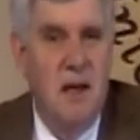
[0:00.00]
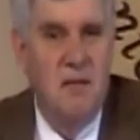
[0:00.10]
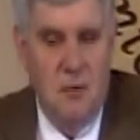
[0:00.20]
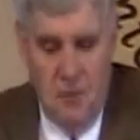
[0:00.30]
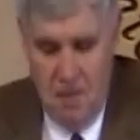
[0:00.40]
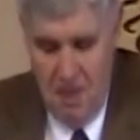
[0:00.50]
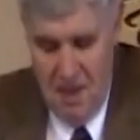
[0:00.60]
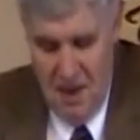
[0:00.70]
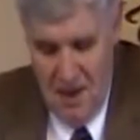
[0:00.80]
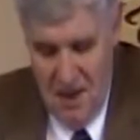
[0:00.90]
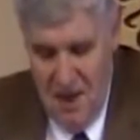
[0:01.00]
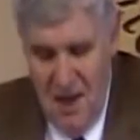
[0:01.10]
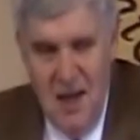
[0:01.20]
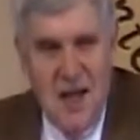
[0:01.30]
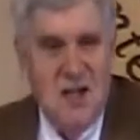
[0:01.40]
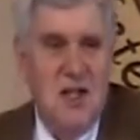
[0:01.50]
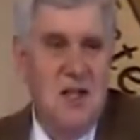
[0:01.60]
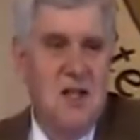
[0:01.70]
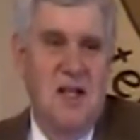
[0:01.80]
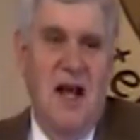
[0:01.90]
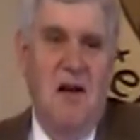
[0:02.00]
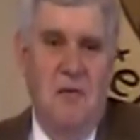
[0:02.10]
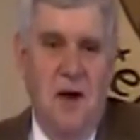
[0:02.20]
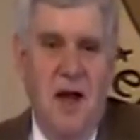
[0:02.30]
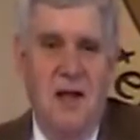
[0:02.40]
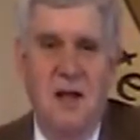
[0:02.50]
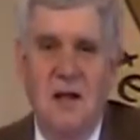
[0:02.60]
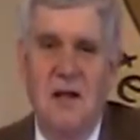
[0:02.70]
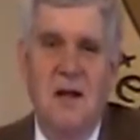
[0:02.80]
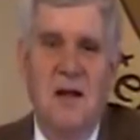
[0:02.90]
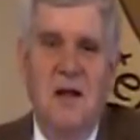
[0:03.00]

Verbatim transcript: level. And since then, I've read that